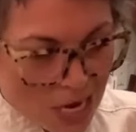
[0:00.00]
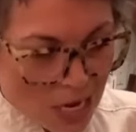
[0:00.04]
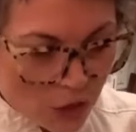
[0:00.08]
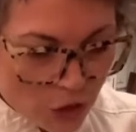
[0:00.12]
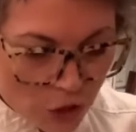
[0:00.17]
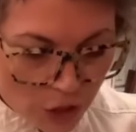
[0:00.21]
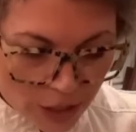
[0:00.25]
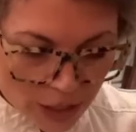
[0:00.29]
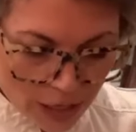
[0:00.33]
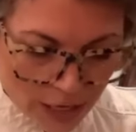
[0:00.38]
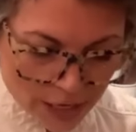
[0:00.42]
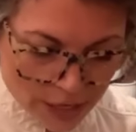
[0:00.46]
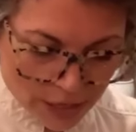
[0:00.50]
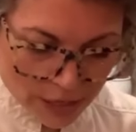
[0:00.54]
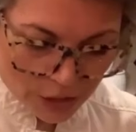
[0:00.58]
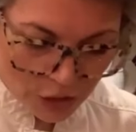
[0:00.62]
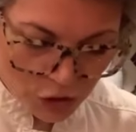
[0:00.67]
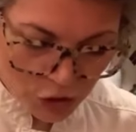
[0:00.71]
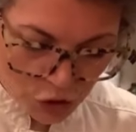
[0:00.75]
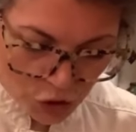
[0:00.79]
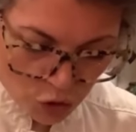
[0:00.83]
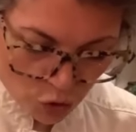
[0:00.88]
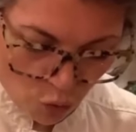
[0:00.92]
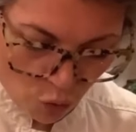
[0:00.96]
the key is
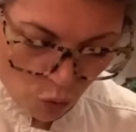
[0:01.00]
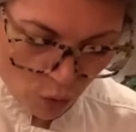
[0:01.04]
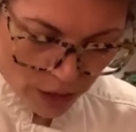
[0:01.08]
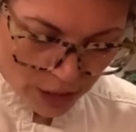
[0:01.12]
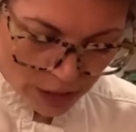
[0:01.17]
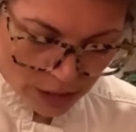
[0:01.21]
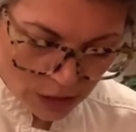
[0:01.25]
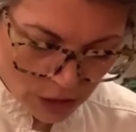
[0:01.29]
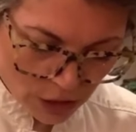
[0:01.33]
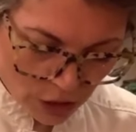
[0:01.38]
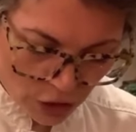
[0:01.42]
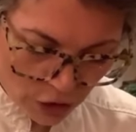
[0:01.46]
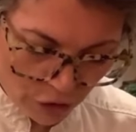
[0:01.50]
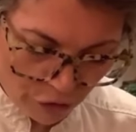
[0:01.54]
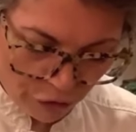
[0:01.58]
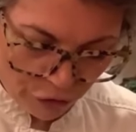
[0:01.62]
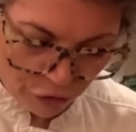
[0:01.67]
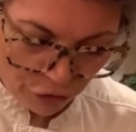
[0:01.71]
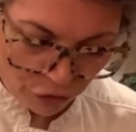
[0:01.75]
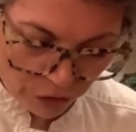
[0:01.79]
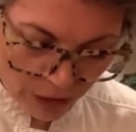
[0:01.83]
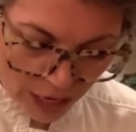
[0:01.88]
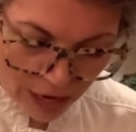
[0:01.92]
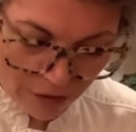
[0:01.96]
to whisk the
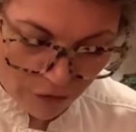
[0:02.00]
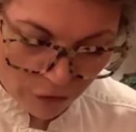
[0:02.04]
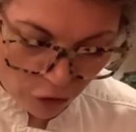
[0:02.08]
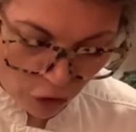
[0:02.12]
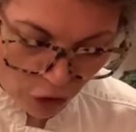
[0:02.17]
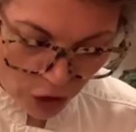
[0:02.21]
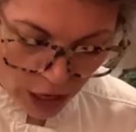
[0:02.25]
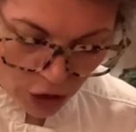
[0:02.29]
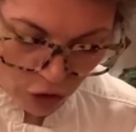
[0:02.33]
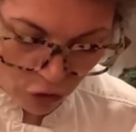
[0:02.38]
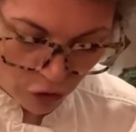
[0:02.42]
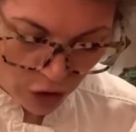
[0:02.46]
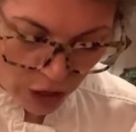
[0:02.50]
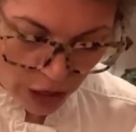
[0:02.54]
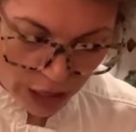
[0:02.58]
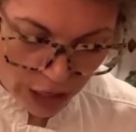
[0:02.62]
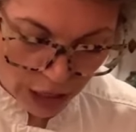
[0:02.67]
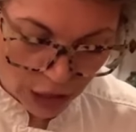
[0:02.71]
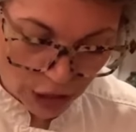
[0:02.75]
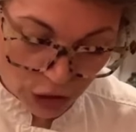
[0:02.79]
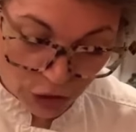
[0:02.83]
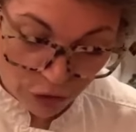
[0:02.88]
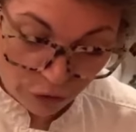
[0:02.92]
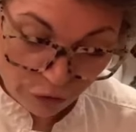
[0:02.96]
flavor
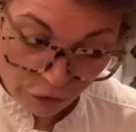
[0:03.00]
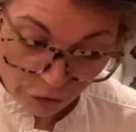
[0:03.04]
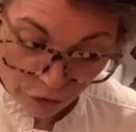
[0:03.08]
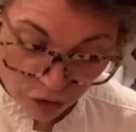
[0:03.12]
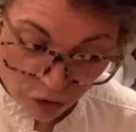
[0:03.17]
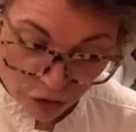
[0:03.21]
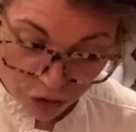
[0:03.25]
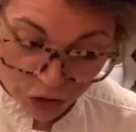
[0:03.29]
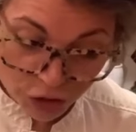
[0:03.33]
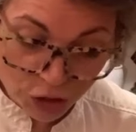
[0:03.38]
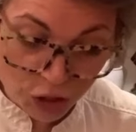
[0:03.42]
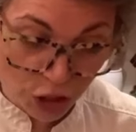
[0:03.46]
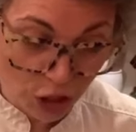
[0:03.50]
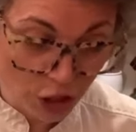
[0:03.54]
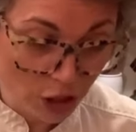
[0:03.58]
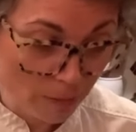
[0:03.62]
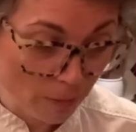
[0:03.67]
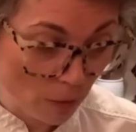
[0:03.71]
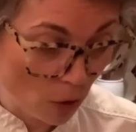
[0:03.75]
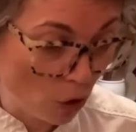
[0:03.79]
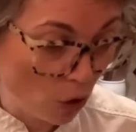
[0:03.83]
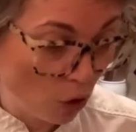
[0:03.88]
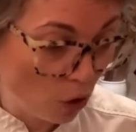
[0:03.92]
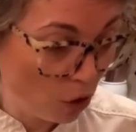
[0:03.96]
ingredients first in the
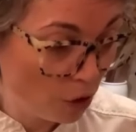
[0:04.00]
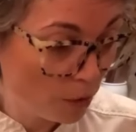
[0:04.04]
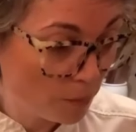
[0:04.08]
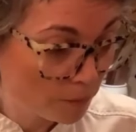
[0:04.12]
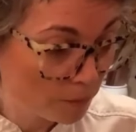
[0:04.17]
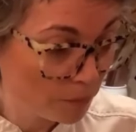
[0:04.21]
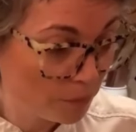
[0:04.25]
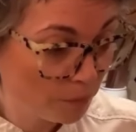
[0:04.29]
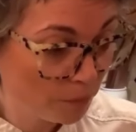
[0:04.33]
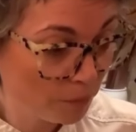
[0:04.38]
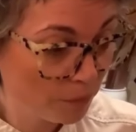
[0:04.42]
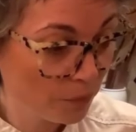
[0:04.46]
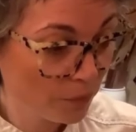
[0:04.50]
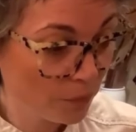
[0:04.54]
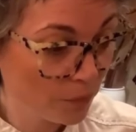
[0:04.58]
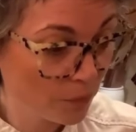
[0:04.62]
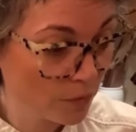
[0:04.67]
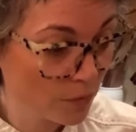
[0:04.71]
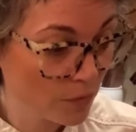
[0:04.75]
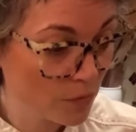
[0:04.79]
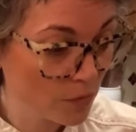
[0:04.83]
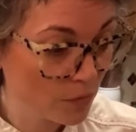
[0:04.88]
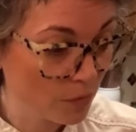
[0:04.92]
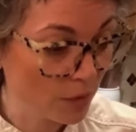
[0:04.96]
bowl.
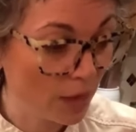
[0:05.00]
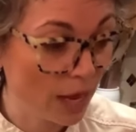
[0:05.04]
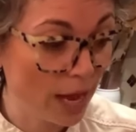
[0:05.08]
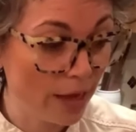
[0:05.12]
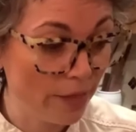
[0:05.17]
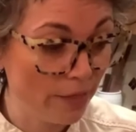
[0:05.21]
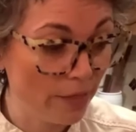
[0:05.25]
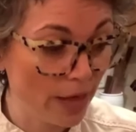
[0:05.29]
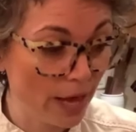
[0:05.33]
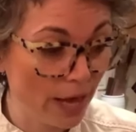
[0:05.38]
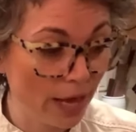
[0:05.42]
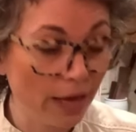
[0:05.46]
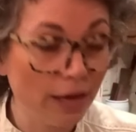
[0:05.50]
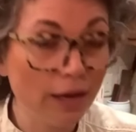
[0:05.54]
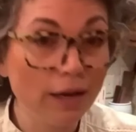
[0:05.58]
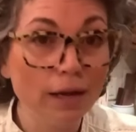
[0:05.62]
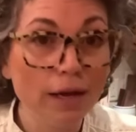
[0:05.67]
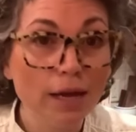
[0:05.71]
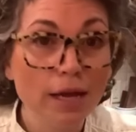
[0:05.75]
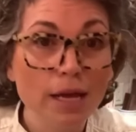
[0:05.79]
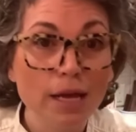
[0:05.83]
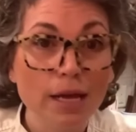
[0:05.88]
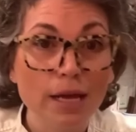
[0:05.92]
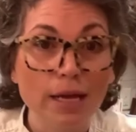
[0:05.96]
And then
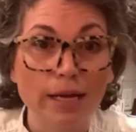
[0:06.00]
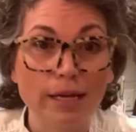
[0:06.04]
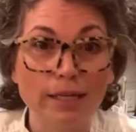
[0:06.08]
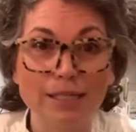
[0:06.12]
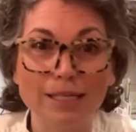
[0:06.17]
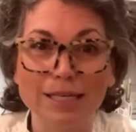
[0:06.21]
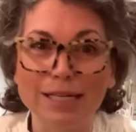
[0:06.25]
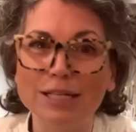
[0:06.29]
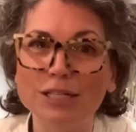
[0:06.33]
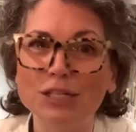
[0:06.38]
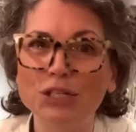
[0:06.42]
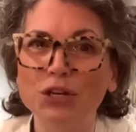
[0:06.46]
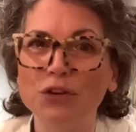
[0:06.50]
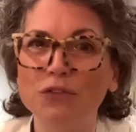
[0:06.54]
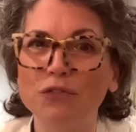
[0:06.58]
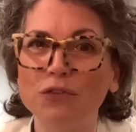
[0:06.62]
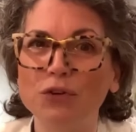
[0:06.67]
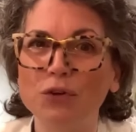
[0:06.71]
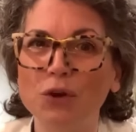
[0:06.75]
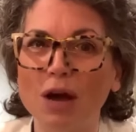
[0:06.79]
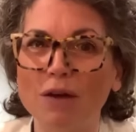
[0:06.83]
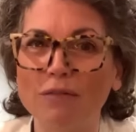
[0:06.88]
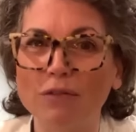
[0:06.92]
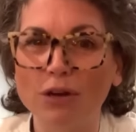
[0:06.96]
it's easier if you
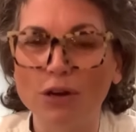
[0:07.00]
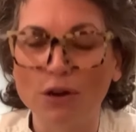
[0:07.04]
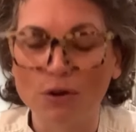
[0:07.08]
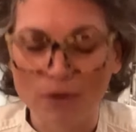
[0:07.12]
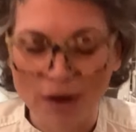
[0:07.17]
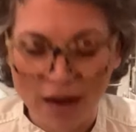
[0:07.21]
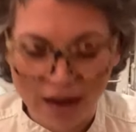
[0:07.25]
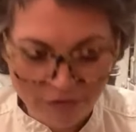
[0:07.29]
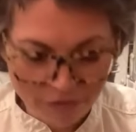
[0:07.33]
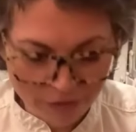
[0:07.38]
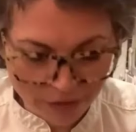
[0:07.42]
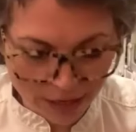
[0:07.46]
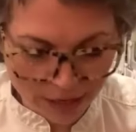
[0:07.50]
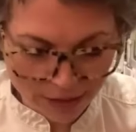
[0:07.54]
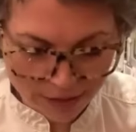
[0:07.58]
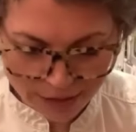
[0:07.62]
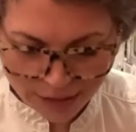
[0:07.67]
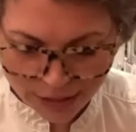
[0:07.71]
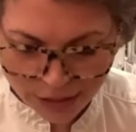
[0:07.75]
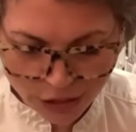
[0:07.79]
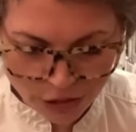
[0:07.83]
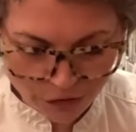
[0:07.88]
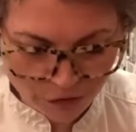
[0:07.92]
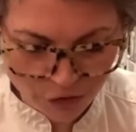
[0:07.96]
have a carafe like
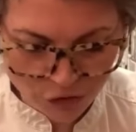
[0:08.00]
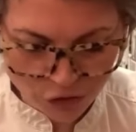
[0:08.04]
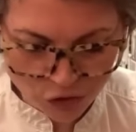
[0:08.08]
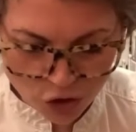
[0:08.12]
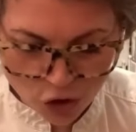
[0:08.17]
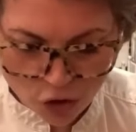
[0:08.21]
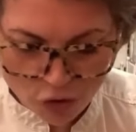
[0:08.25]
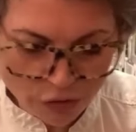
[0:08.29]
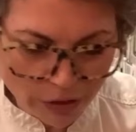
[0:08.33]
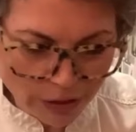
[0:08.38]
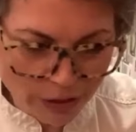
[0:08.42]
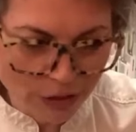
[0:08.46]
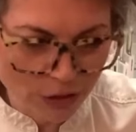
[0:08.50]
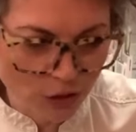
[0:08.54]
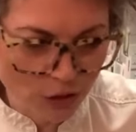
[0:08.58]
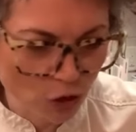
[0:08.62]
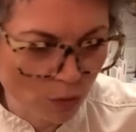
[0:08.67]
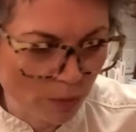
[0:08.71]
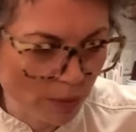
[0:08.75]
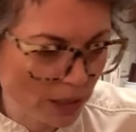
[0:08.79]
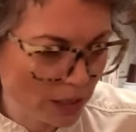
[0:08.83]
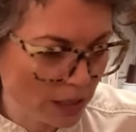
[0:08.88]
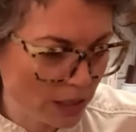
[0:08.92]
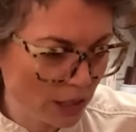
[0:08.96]
this. If you don't, it's no
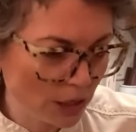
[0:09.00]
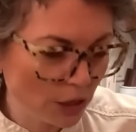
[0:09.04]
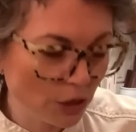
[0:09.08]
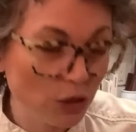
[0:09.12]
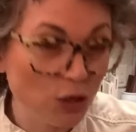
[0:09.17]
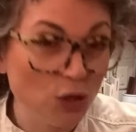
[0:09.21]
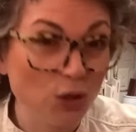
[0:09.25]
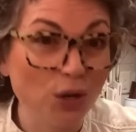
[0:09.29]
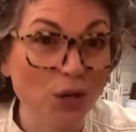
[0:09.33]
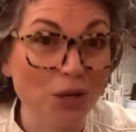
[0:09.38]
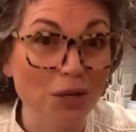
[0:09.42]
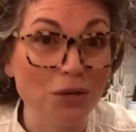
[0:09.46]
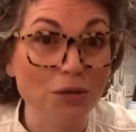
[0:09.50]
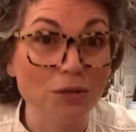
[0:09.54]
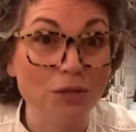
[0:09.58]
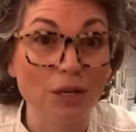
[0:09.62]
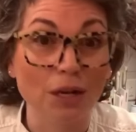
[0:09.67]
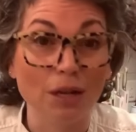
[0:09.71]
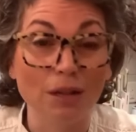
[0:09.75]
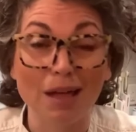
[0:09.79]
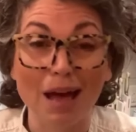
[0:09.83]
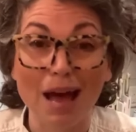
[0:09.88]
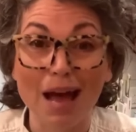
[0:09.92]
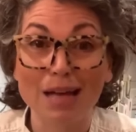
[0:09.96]
big deal. You could use a
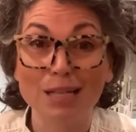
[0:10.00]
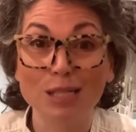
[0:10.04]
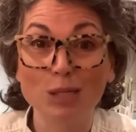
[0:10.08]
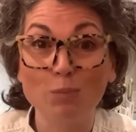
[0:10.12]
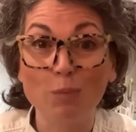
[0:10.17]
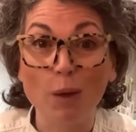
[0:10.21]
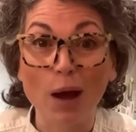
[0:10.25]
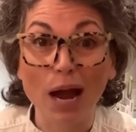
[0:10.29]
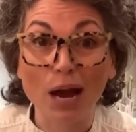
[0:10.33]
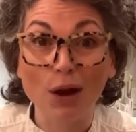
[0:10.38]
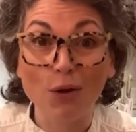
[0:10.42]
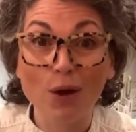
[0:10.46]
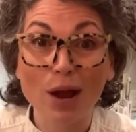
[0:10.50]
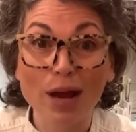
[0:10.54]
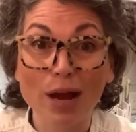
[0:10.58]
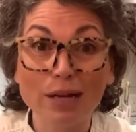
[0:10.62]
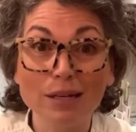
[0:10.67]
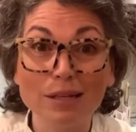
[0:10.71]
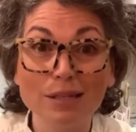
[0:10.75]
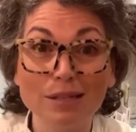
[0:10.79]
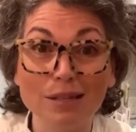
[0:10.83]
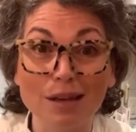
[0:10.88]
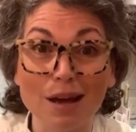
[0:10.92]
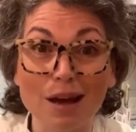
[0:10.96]
glass Pyrex,